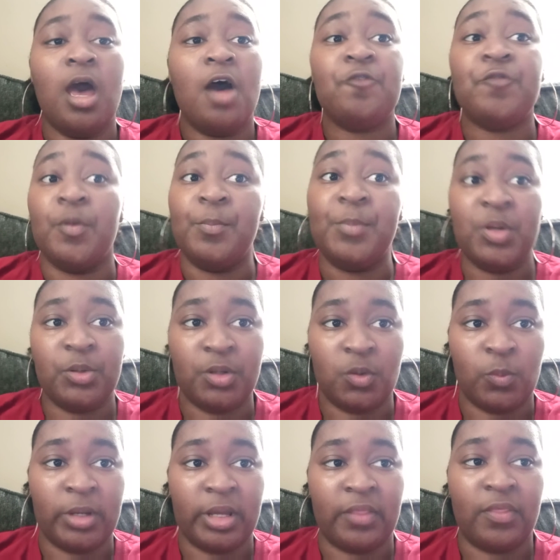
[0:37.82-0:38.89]
familiar
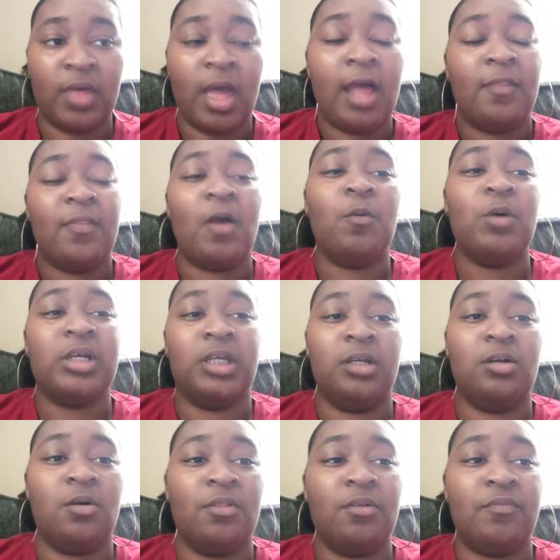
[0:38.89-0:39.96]
with. They would
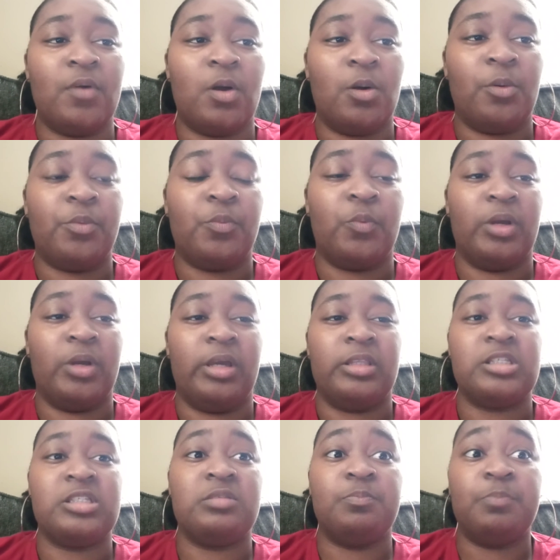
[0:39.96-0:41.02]
get on the phone with
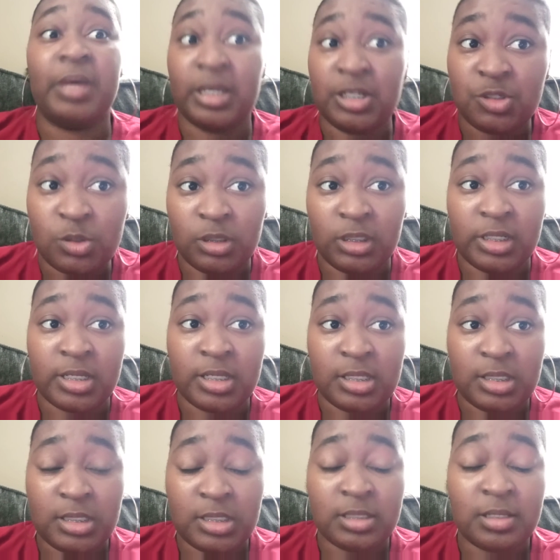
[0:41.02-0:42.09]

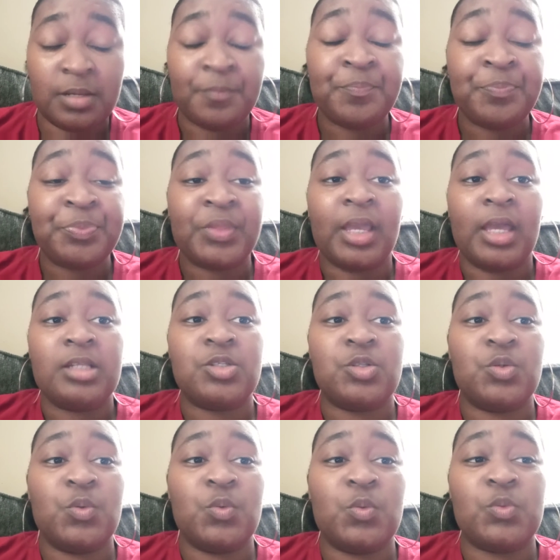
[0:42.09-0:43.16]
specialists
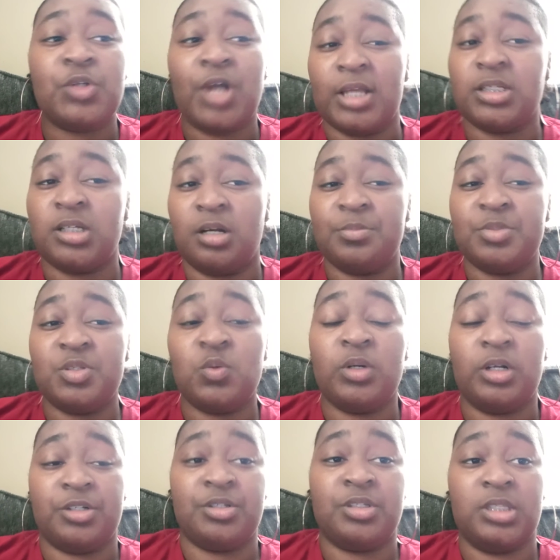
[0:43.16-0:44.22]
to try to come to an
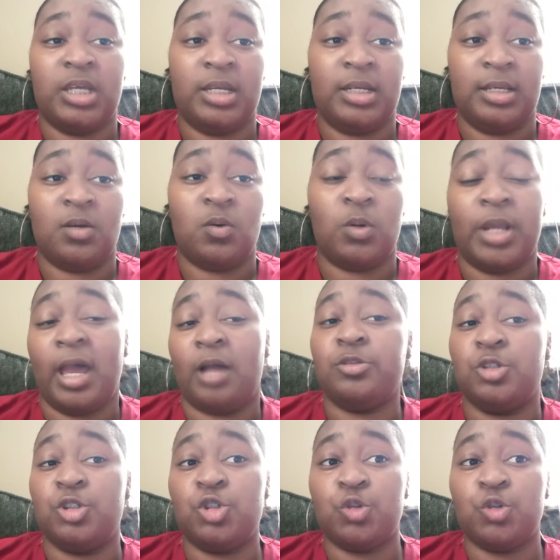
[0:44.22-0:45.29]
understanding on how
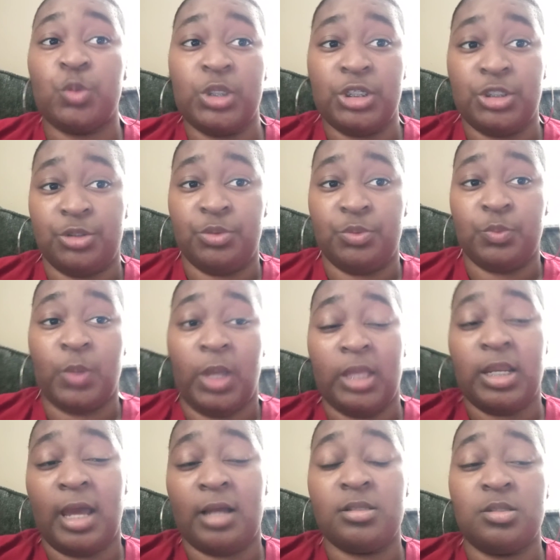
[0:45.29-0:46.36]
to treat you
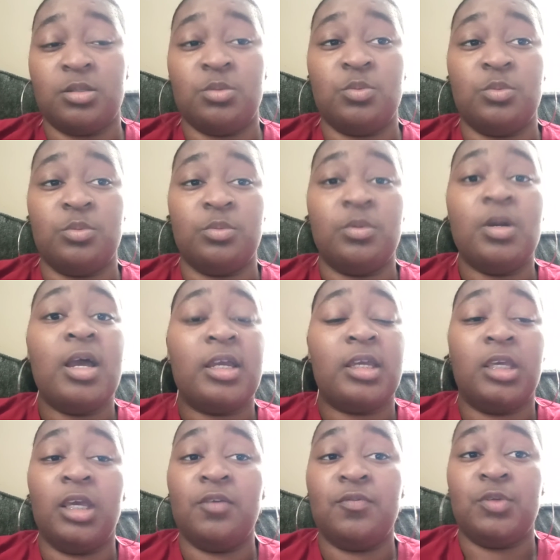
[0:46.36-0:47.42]
and how to
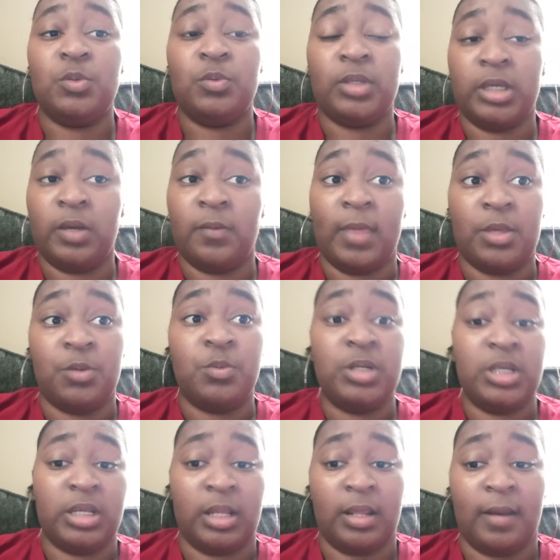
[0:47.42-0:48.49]
give you the care that you
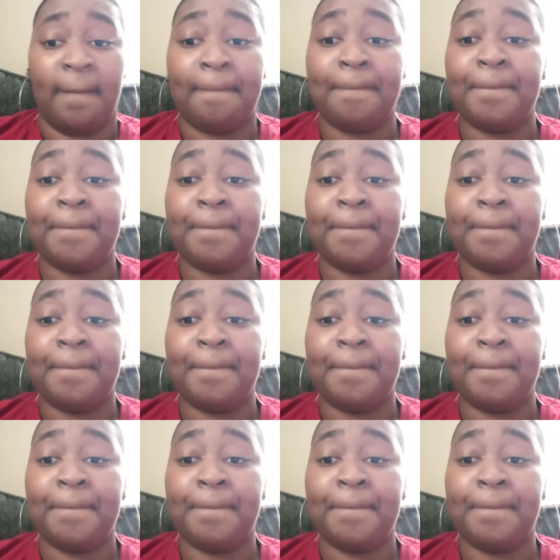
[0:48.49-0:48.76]
needed.